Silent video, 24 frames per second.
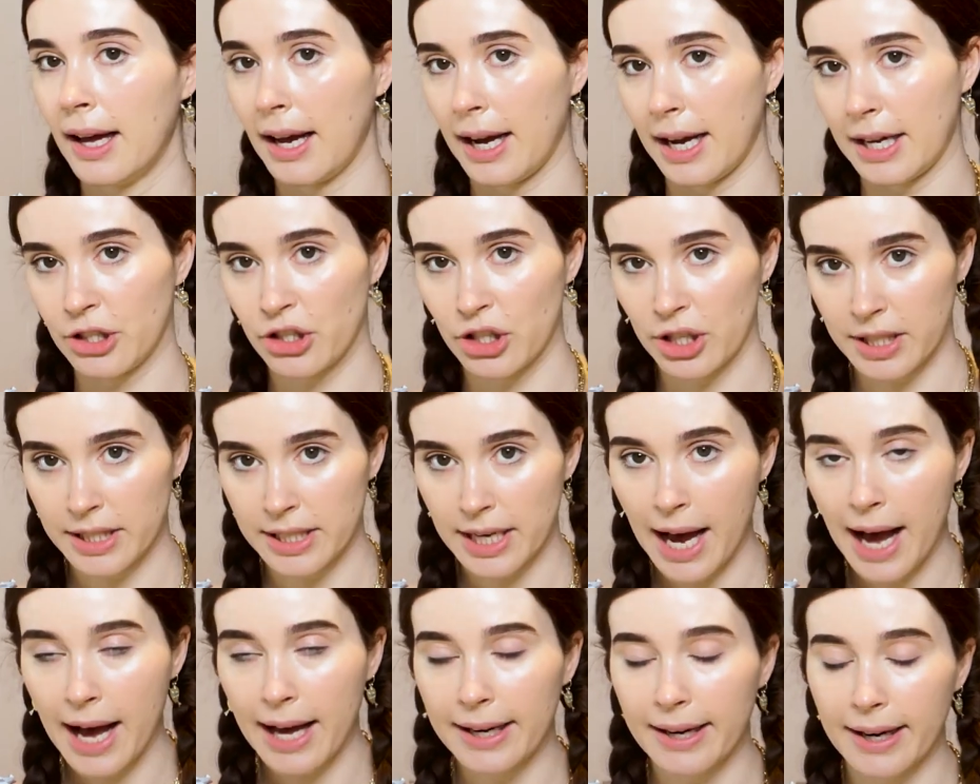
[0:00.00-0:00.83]
I just
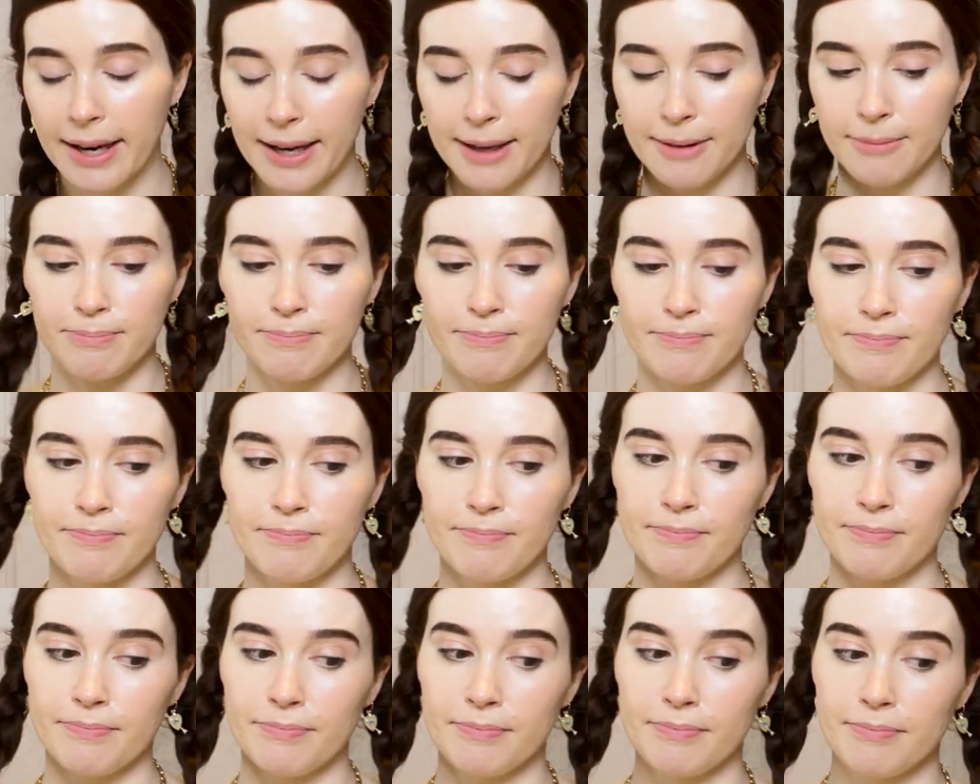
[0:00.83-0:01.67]
had
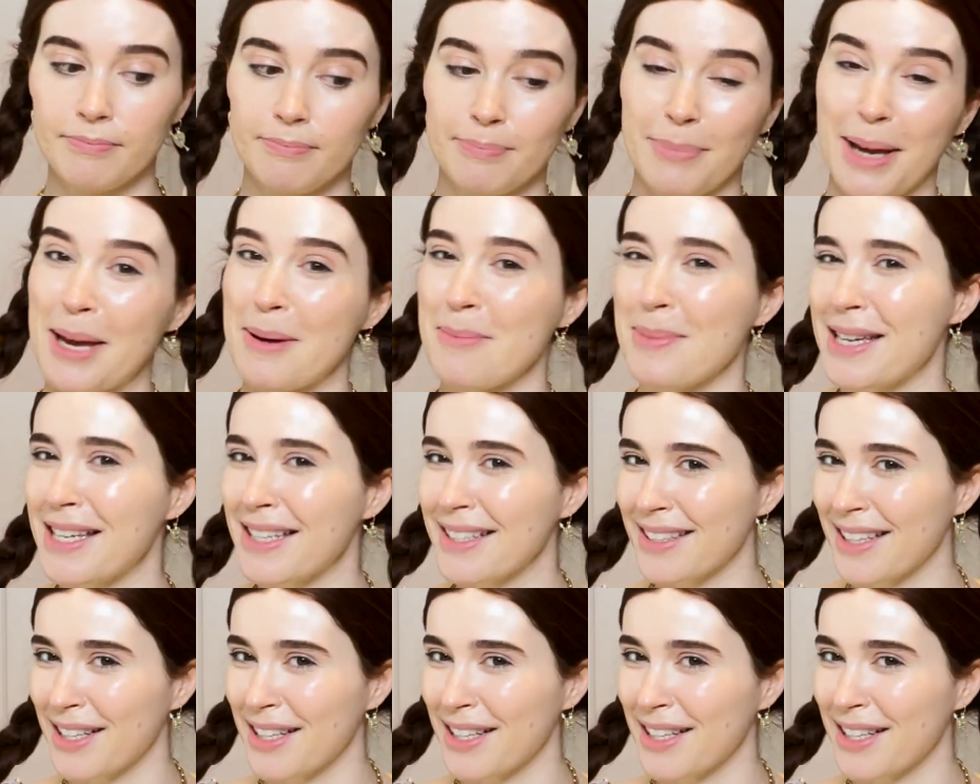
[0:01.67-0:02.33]
babies.